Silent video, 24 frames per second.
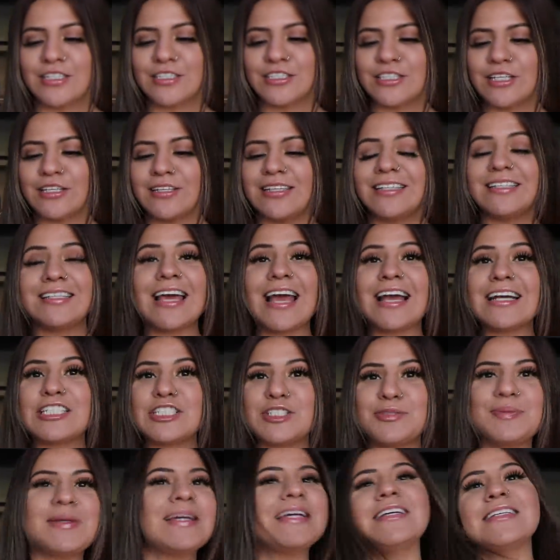So the
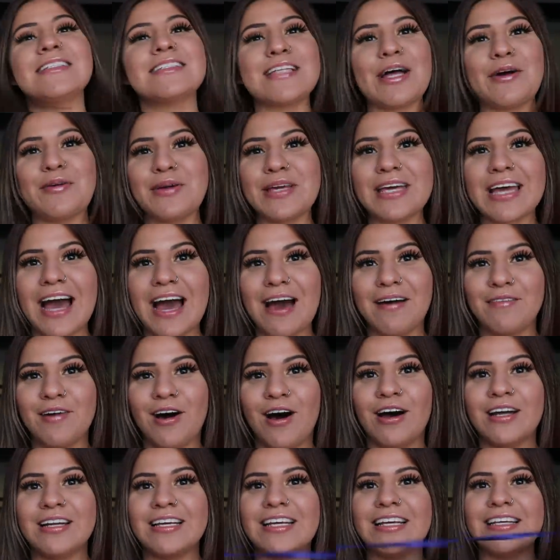next piece that we have
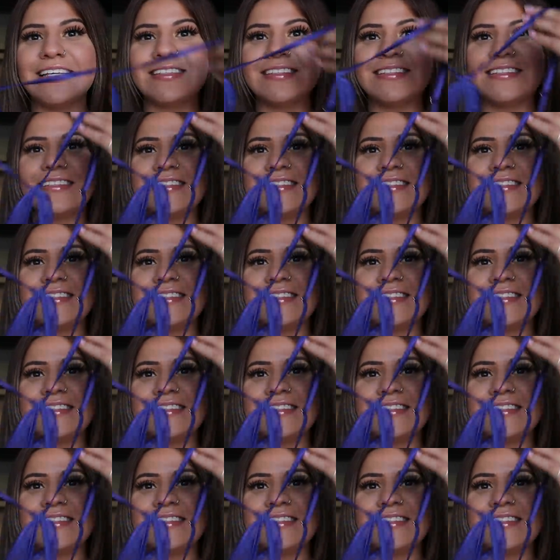on is